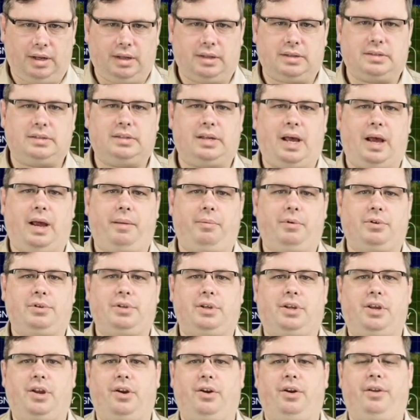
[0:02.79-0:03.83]
the
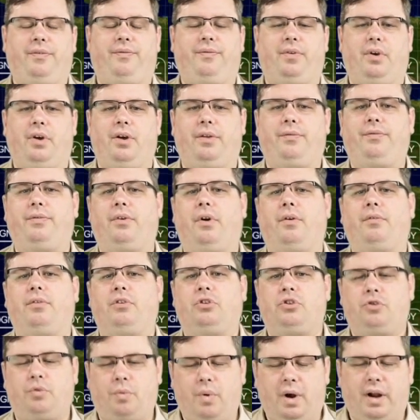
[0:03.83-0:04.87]
cybersecurity field for over
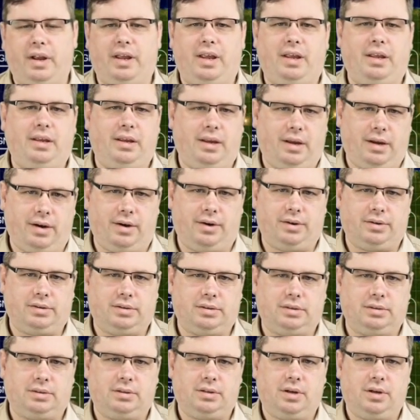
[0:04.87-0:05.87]
20 years,